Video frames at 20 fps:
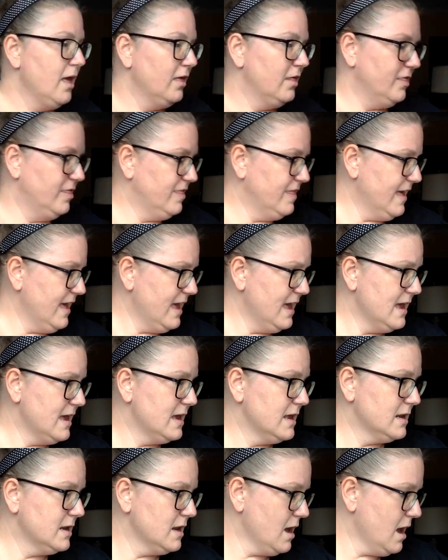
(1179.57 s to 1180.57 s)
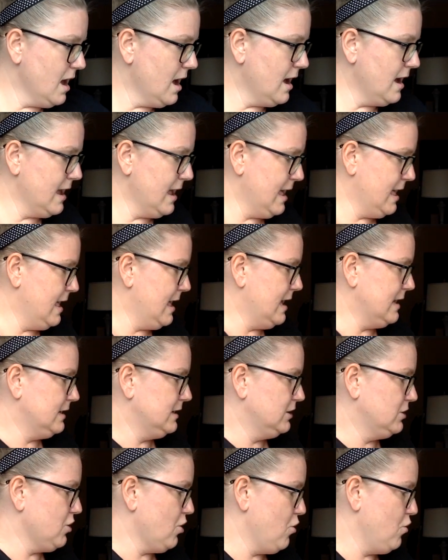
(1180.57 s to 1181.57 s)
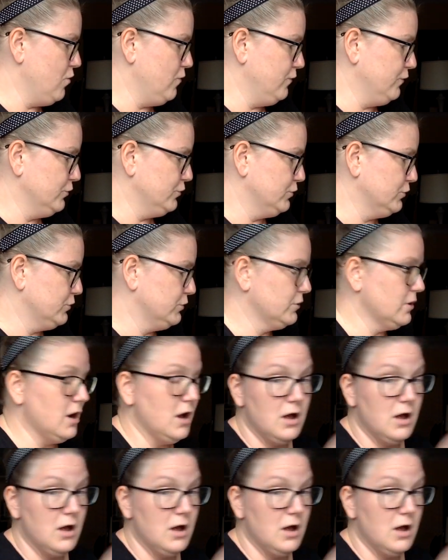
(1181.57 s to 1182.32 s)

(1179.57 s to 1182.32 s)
Then I headed over.